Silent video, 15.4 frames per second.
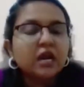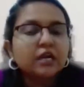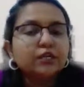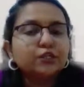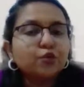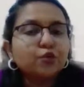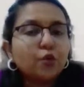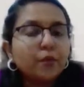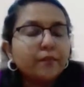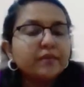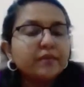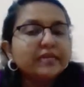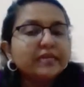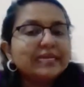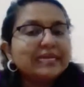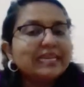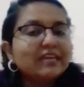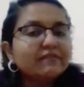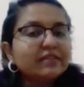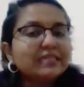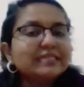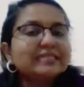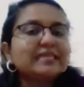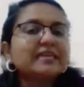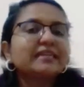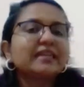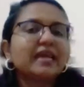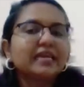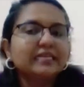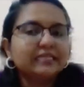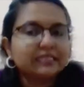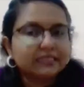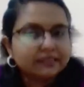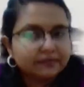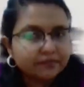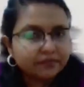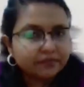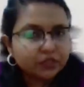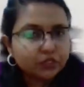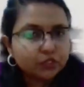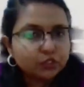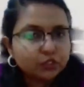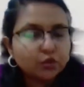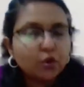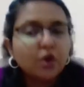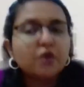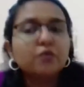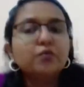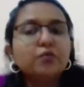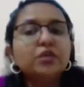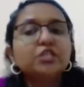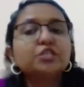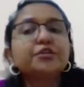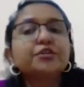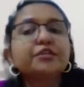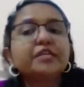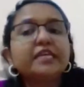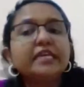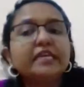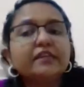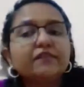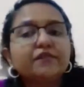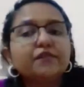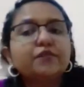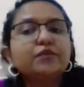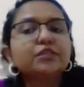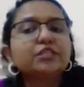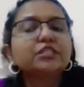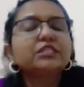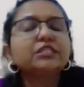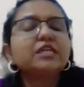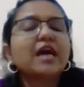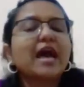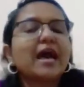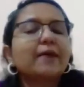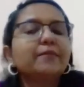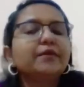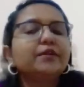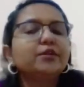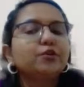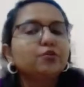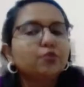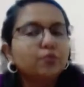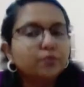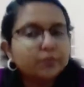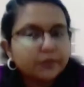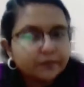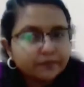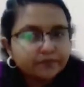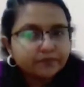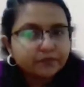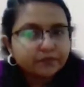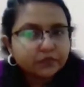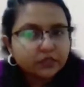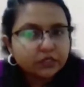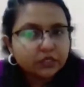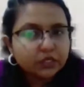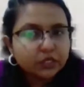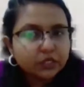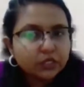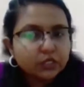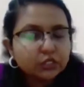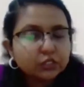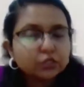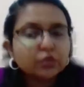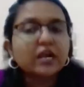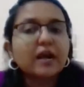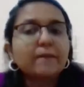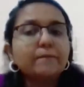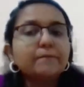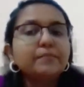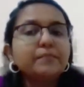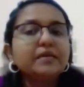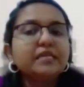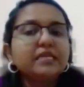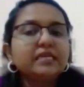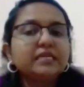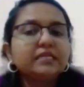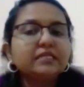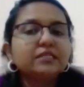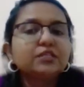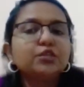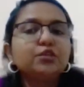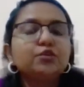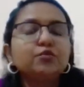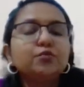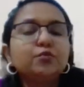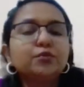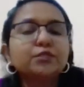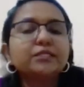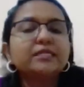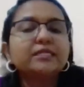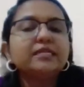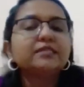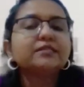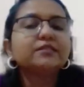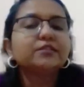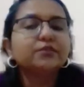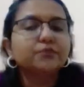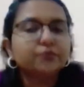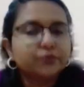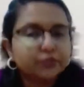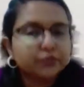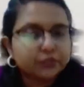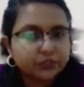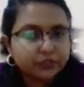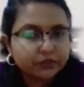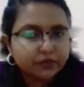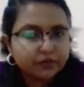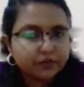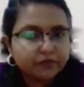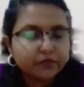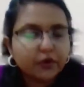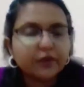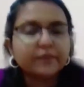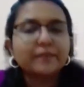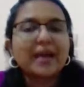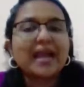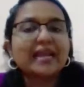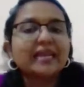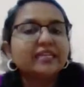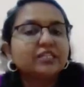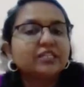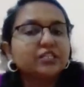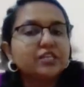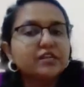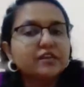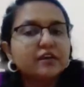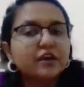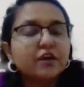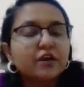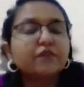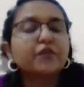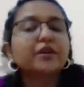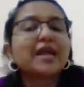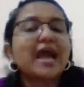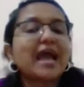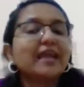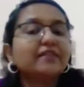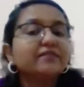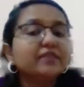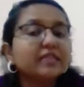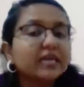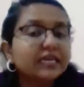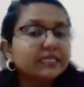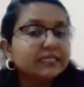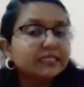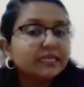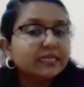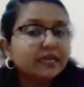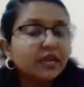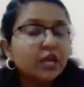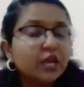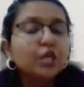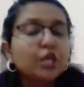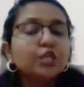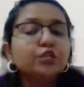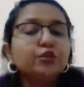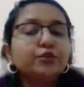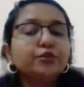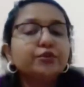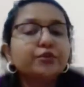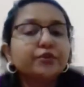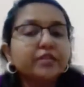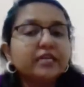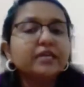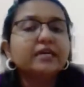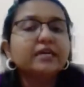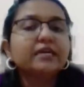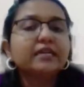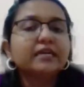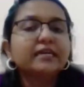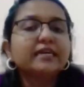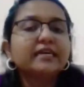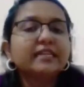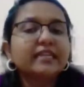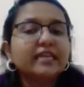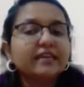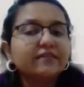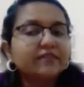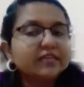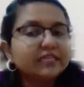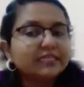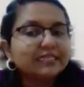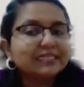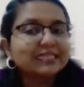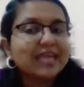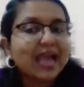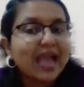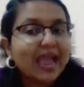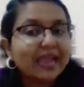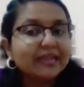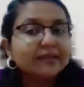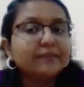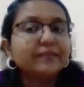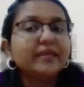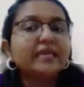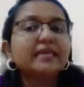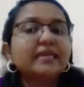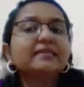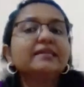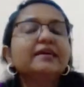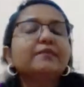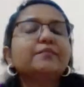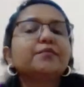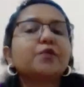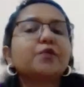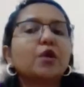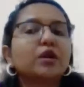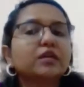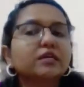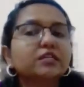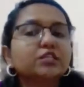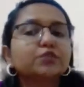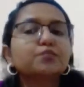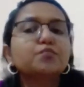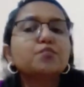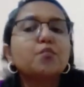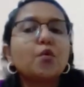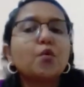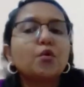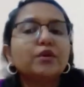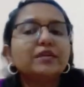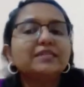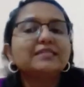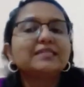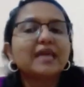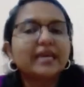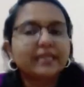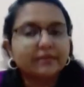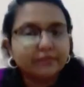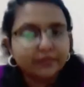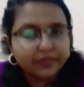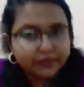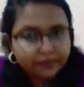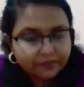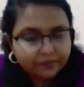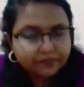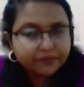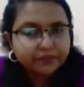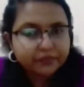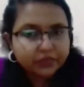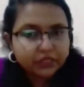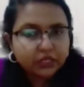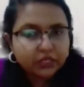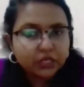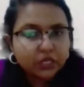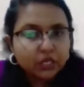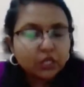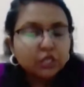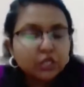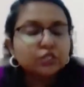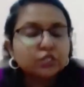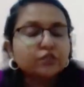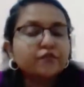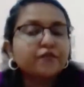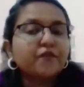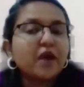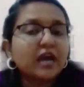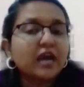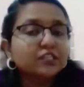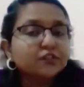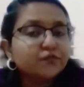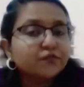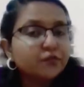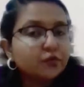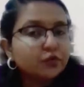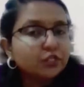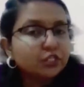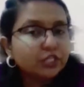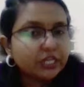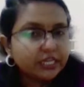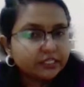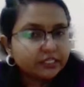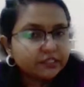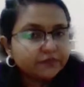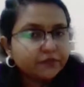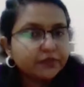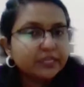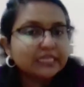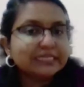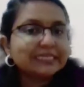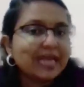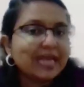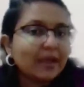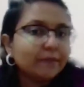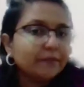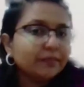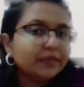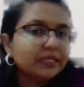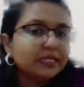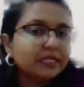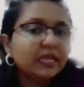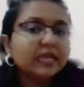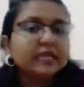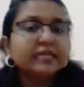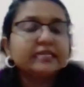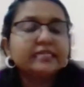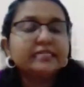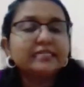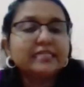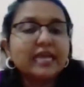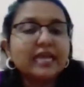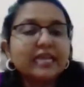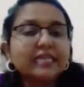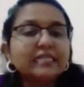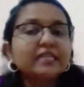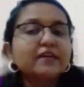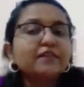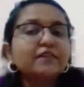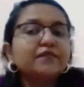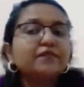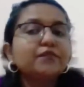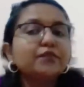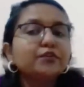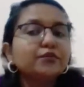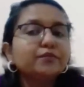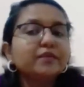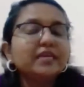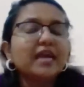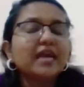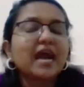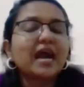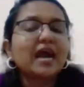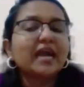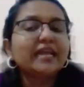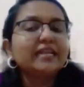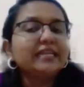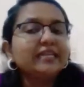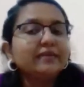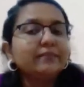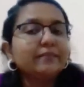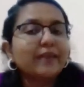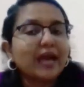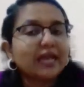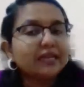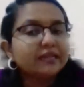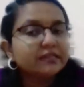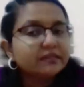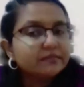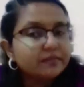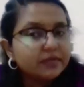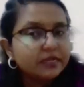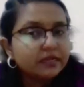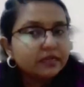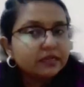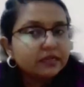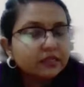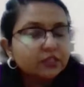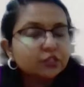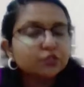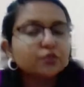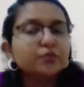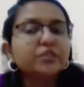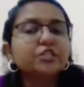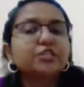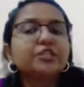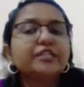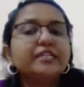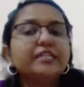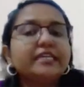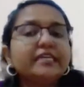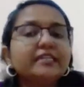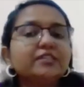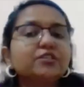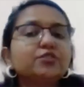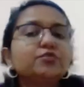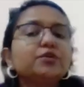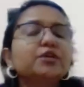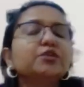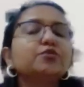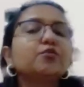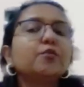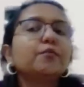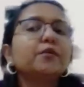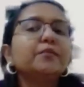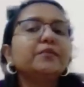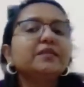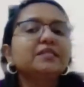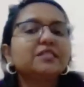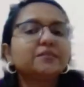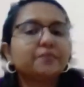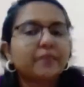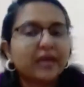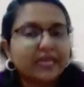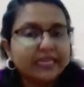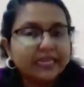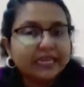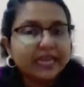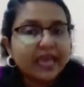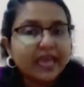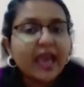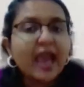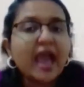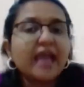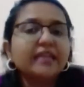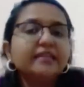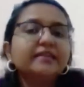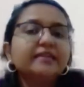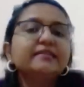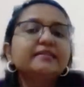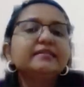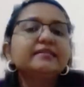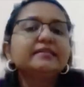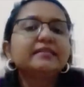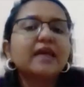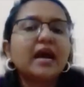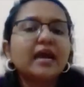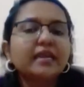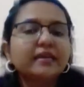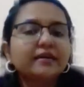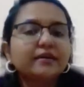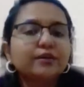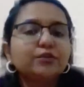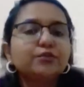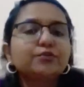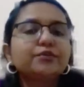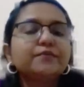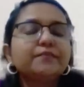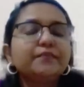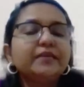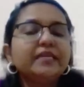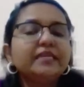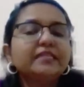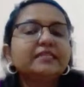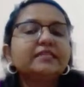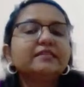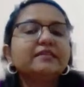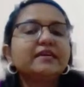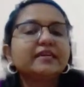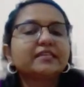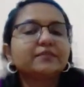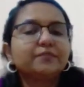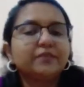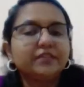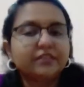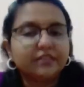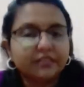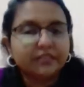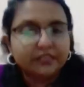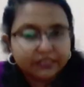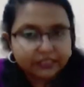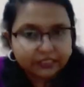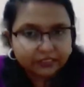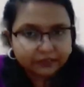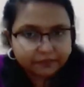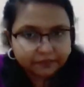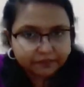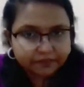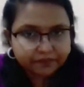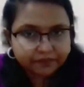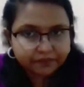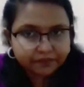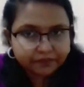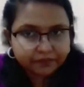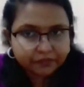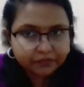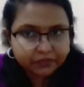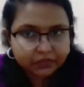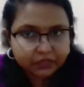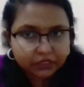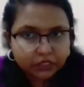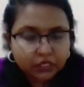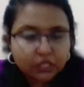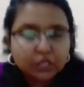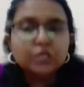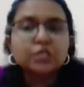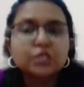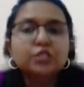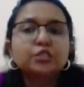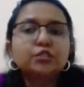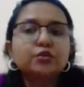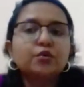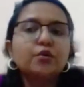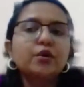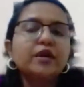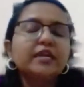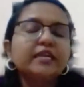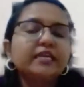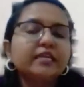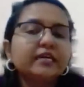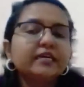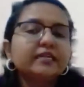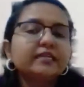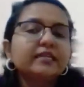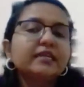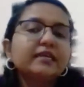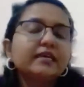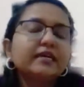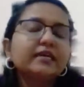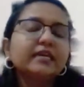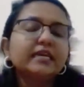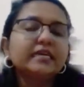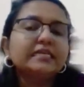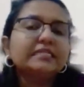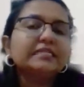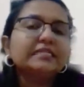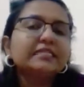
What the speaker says: dopamine levels rise, which reinforces the habit loop. So, companies use these cues for packaging, for advertising, to trigger cravings and make their products more desirable. So, fast food chains, for example, design their food to be highly palatable, which leads to a dopamine spike and a desire to repeat the experience. So, here a case